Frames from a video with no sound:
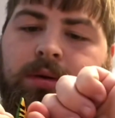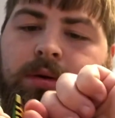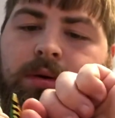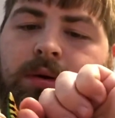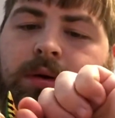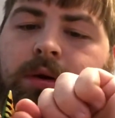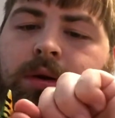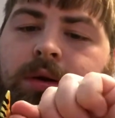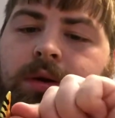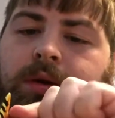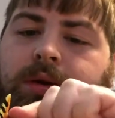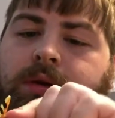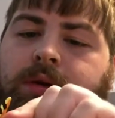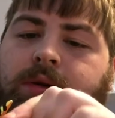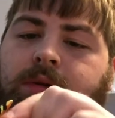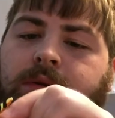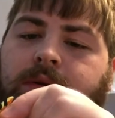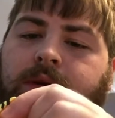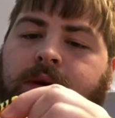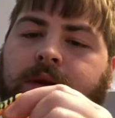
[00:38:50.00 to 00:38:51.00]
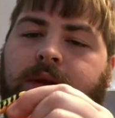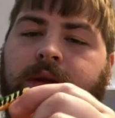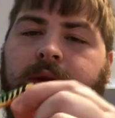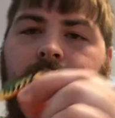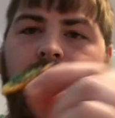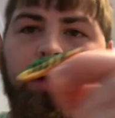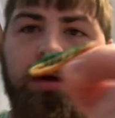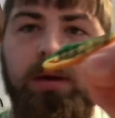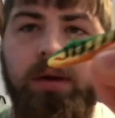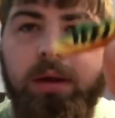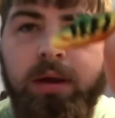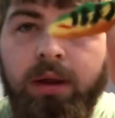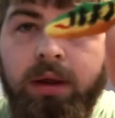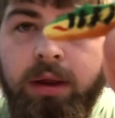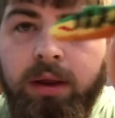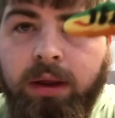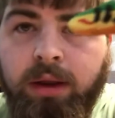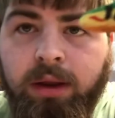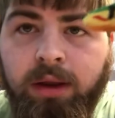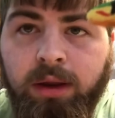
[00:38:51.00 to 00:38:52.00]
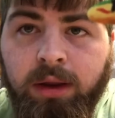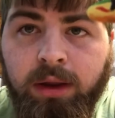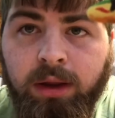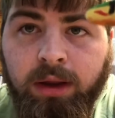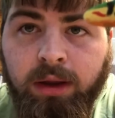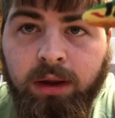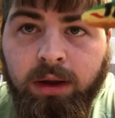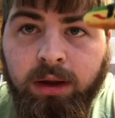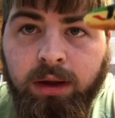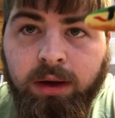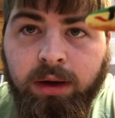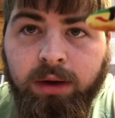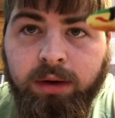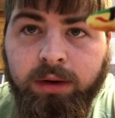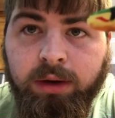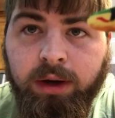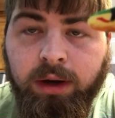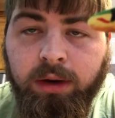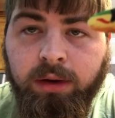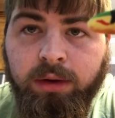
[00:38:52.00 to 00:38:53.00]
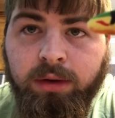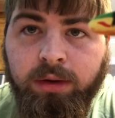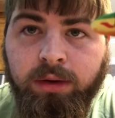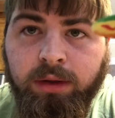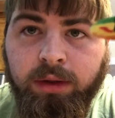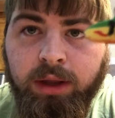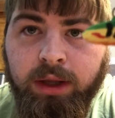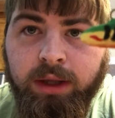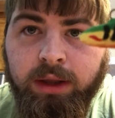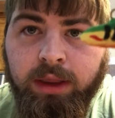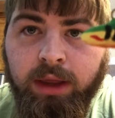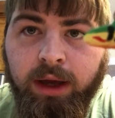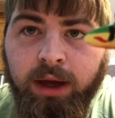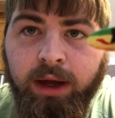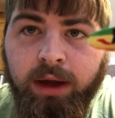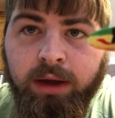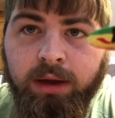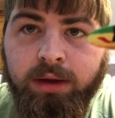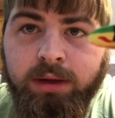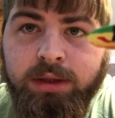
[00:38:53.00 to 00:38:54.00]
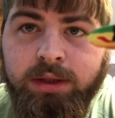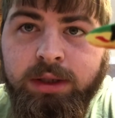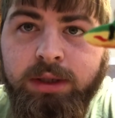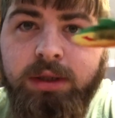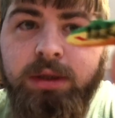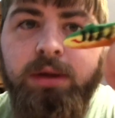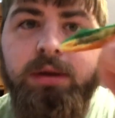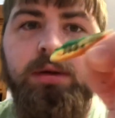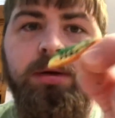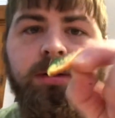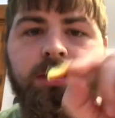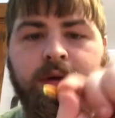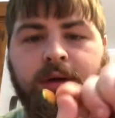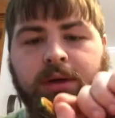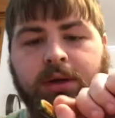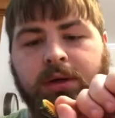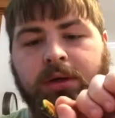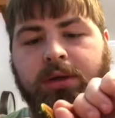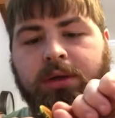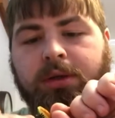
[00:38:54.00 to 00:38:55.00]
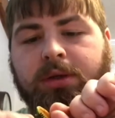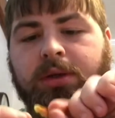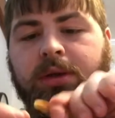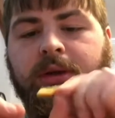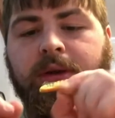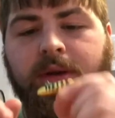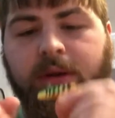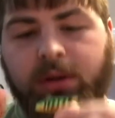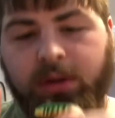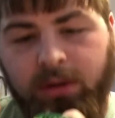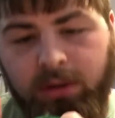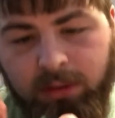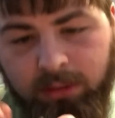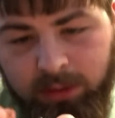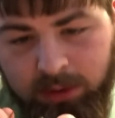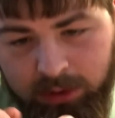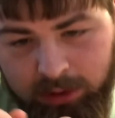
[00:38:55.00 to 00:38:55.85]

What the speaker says: hard to show like that. There you go, like that. Just a little bit of